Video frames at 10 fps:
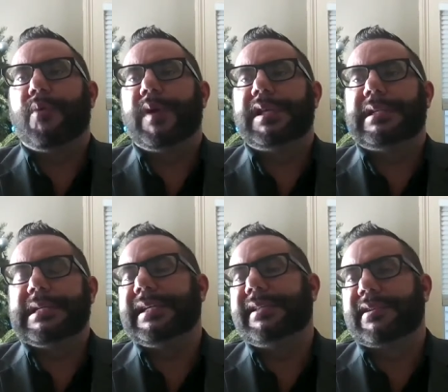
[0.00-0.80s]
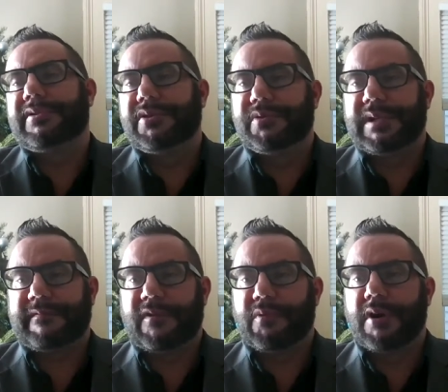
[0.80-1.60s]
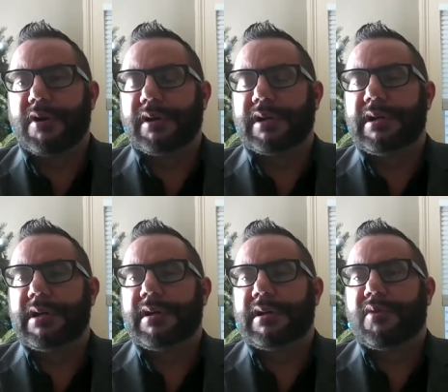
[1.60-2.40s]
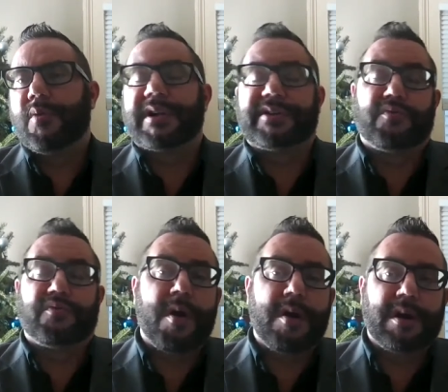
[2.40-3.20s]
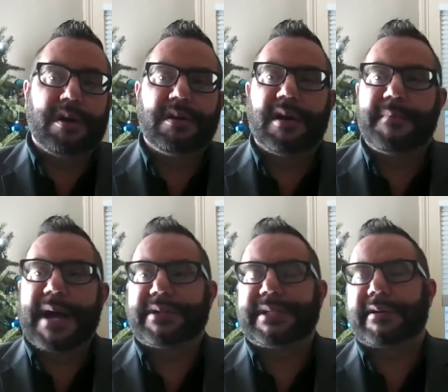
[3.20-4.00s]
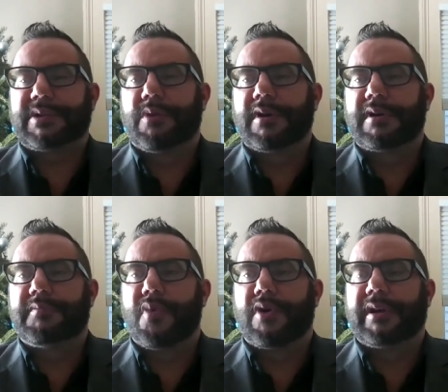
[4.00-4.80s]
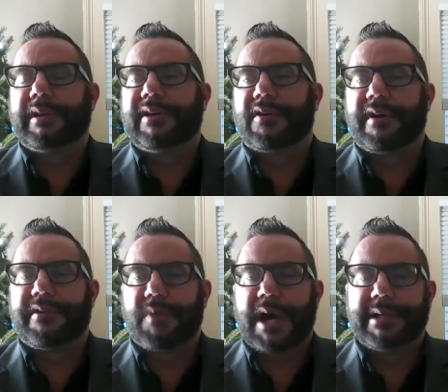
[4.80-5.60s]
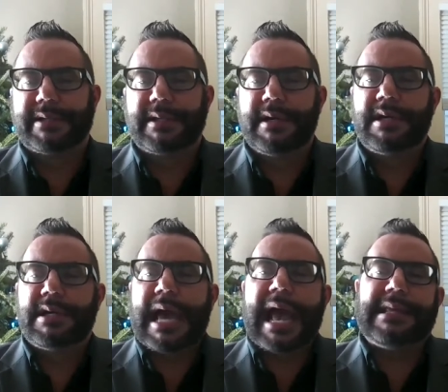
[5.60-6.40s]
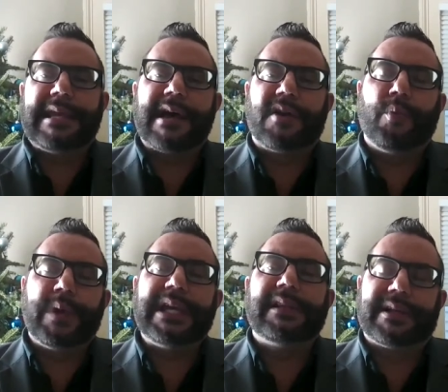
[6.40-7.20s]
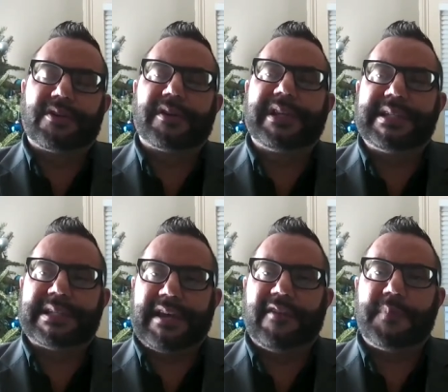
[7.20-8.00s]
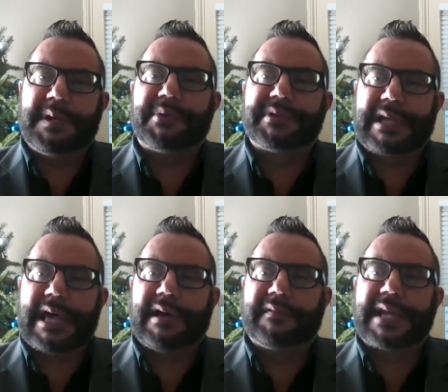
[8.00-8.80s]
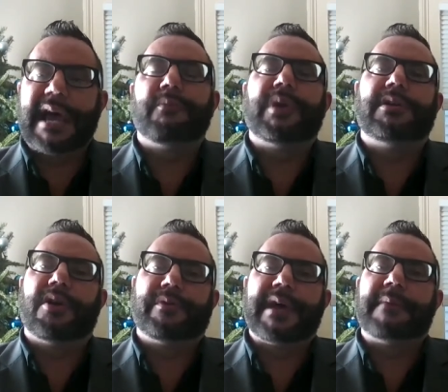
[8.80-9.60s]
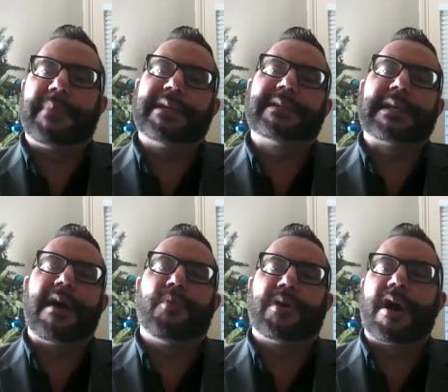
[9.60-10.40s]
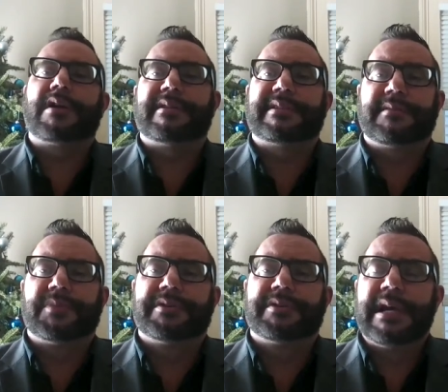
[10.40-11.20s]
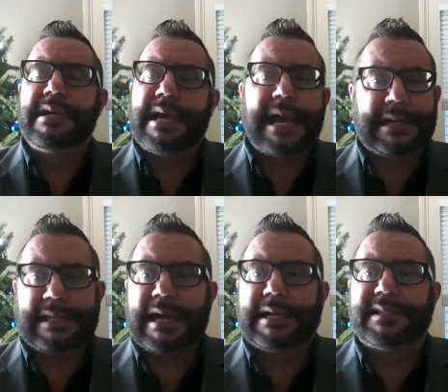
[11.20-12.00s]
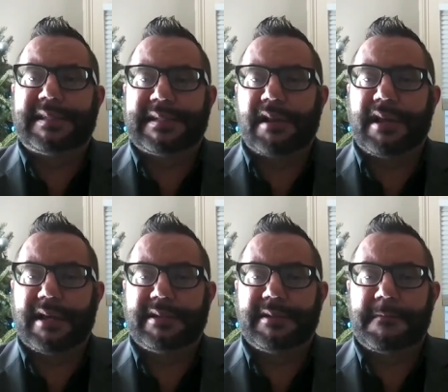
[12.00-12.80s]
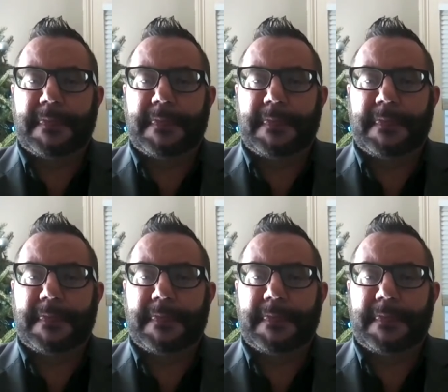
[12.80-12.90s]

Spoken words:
we need to do different work, what is wrong about sex work, morally or otherwise. And yet we literally save people's lives. And we know that based on what our customers and clients tell us.